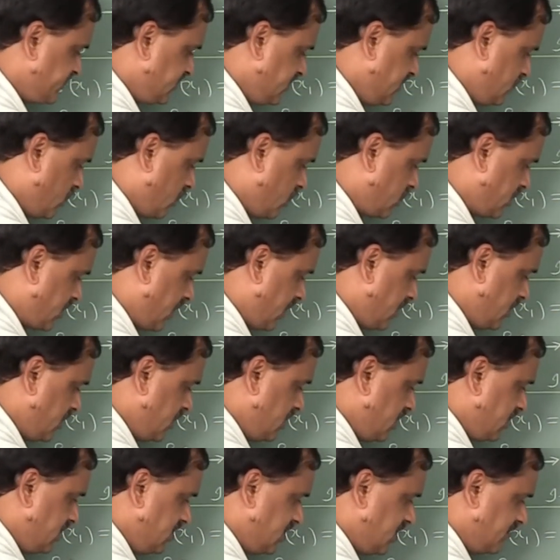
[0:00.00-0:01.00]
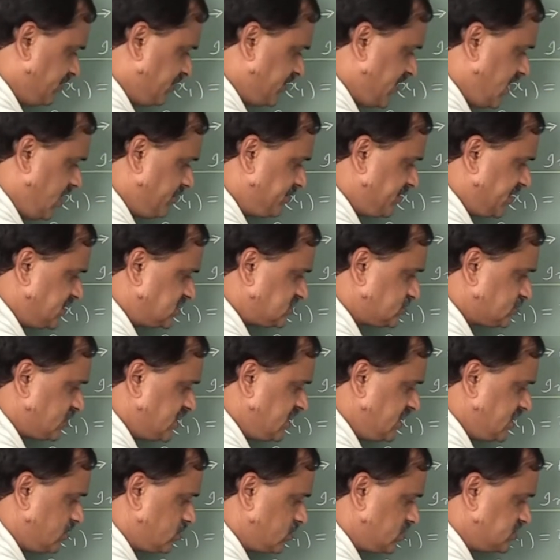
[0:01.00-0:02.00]
Okay. f of
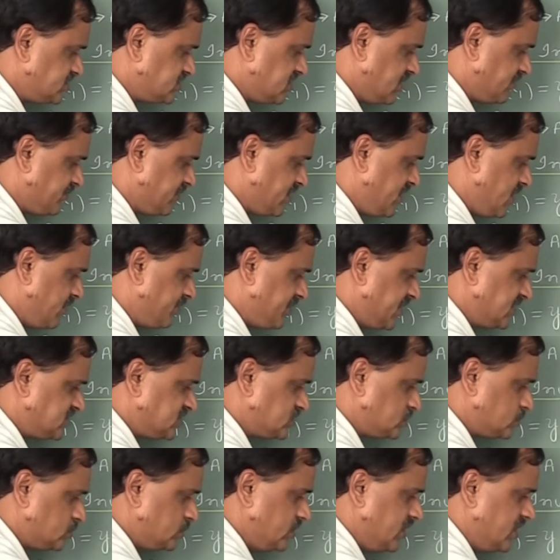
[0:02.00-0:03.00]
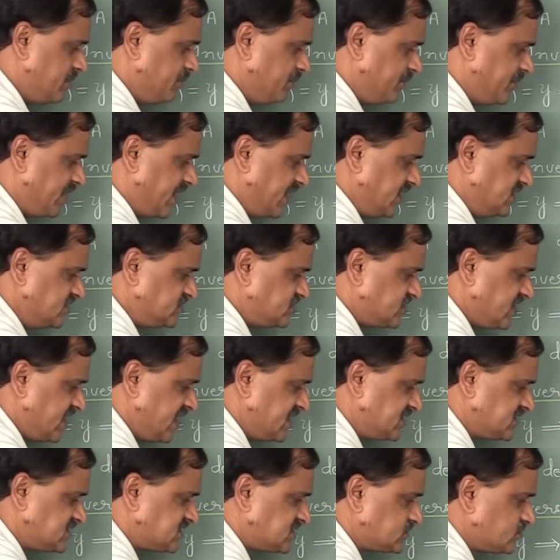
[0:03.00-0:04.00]
x1 equals f of x2 implies
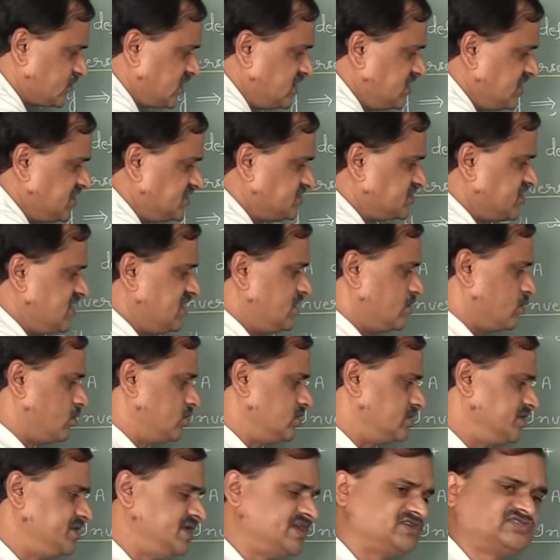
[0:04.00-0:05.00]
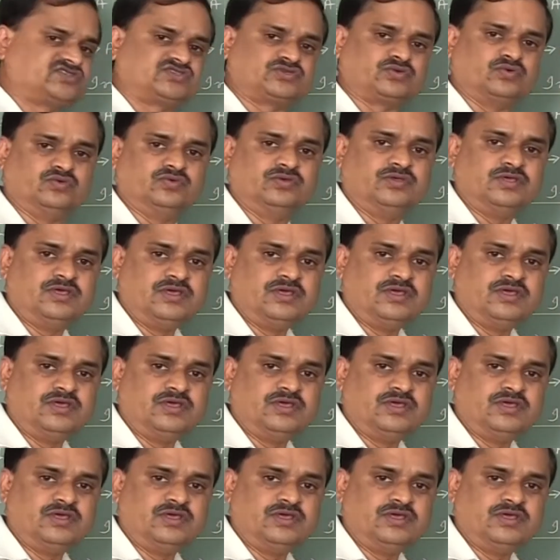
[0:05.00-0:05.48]
x1 is equal to x2.